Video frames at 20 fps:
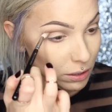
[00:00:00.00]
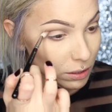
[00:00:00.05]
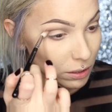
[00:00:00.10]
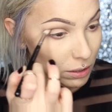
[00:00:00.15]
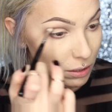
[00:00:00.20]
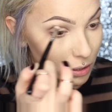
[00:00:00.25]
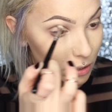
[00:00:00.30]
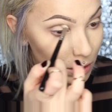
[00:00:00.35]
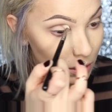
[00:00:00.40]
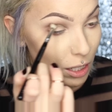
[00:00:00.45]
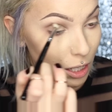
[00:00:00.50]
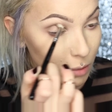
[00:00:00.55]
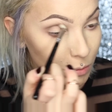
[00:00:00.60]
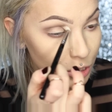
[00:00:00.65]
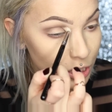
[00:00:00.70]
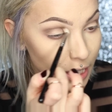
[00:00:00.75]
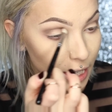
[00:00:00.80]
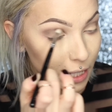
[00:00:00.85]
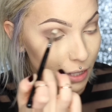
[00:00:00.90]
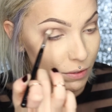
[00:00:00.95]
And I'm
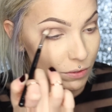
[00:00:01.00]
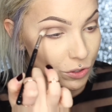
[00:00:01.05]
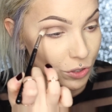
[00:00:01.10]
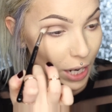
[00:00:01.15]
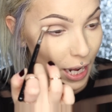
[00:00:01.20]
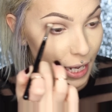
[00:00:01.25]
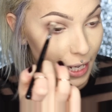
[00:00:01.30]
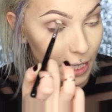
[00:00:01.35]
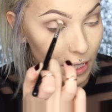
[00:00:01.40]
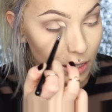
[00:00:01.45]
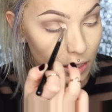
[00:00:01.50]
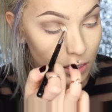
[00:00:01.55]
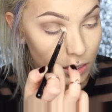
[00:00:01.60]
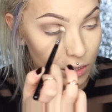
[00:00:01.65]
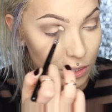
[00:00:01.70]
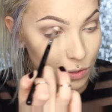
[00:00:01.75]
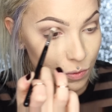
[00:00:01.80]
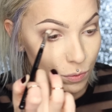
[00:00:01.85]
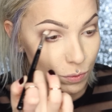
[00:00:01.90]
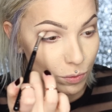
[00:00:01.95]
just kind of dragging
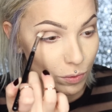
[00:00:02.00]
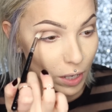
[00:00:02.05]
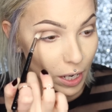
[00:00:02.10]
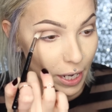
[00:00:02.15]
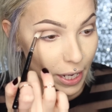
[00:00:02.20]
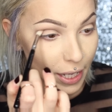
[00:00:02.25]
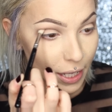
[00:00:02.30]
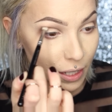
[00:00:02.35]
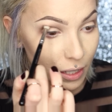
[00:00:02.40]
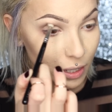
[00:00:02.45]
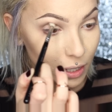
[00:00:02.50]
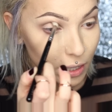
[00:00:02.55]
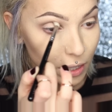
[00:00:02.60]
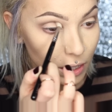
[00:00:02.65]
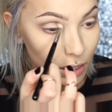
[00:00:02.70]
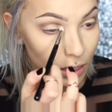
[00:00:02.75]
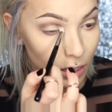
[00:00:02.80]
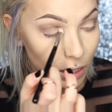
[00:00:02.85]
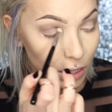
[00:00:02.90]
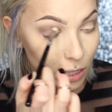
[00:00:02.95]
this right
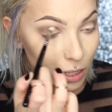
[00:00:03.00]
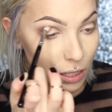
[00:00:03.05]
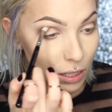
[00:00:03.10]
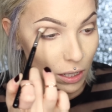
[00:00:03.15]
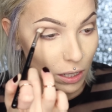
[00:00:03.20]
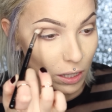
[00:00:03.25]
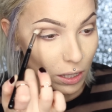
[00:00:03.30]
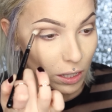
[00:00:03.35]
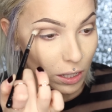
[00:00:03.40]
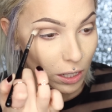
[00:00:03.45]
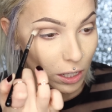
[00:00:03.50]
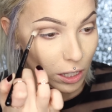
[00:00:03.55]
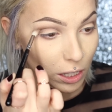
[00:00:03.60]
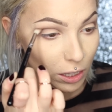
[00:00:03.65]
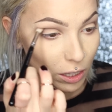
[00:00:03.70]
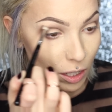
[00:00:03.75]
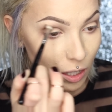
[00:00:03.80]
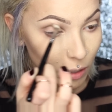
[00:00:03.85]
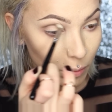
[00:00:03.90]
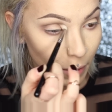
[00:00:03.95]

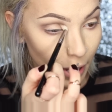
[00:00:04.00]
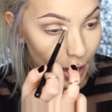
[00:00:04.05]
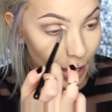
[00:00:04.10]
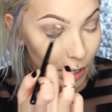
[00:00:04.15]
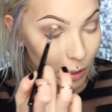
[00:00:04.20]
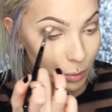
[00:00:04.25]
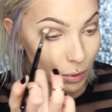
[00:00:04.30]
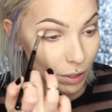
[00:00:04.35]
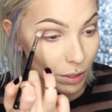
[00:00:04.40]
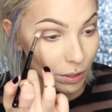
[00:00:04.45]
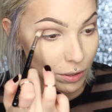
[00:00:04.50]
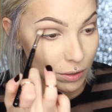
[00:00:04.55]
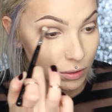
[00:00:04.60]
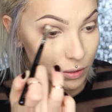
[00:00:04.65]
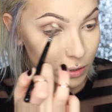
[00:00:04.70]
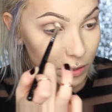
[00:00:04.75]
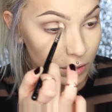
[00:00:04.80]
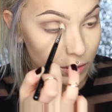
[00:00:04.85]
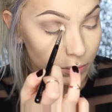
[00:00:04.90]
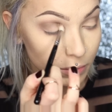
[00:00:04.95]
along my eyeball.
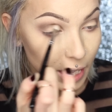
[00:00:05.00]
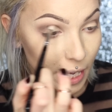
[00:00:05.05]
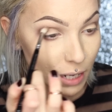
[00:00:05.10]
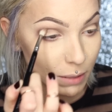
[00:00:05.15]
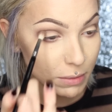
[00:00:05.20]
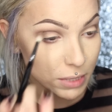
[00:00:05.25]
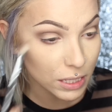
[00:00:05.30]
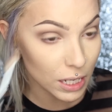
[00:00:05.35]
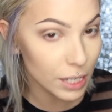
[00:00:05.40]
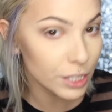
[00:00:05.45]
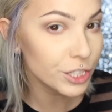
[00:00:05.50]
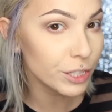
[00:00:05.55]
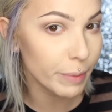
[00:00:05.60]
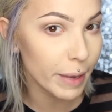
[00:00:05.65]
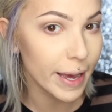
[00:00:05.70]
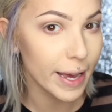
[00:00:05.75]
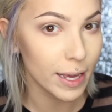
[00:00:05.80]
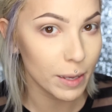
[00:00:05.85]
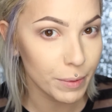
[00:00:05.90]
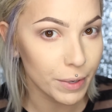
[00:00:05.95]
I'm kind of massaging
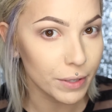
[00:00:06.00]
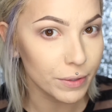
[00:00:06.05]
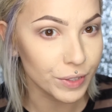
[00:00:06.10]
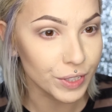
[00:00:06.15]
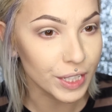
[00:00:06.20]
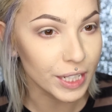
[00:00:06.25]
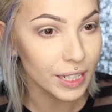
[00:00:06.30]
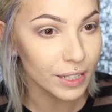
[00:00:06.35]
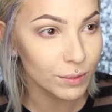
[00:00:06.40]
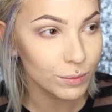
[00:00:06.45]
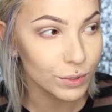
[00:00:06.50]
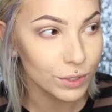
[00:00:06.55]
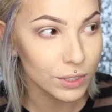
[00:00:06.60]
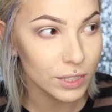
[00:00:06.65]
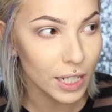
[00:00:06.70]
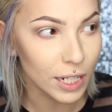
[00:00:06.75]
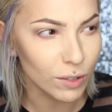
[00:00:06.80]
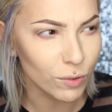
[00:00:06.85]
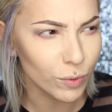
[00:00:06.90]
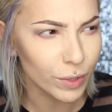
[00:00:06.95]
my eyeball really, which is
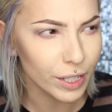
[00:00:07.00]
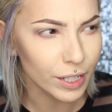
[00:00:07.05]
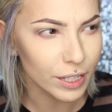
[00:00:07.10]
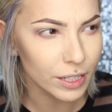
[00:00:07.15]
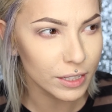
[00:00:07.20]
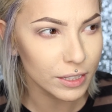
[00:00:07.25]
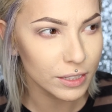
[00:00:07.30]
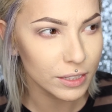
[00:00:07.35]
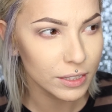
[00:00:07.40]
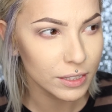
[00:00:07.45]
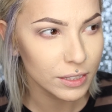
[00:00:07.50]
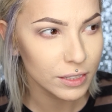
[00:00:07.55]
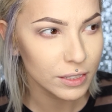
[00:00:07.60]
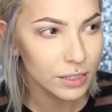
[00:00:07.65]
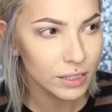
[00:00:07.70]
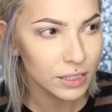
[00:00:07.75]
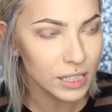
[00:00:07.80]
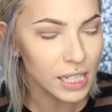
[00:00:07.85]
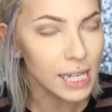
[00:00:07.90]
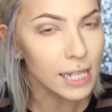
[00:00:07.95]
kind of weird.
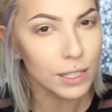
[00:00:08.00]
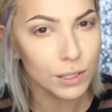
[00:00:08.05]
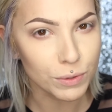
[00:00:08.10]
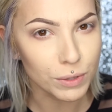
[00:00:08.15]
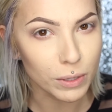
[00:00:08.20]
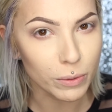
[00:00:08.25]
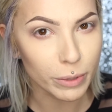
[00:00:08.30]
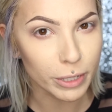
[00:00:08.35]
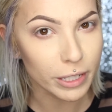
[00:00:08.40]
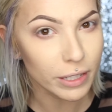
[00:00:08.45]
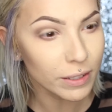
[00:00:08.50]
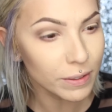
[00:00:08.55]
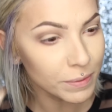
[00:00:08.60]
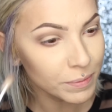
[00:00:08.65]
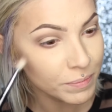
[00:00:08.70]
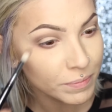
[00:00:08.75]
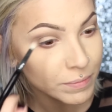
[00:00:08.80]
Yeah, that's really weird.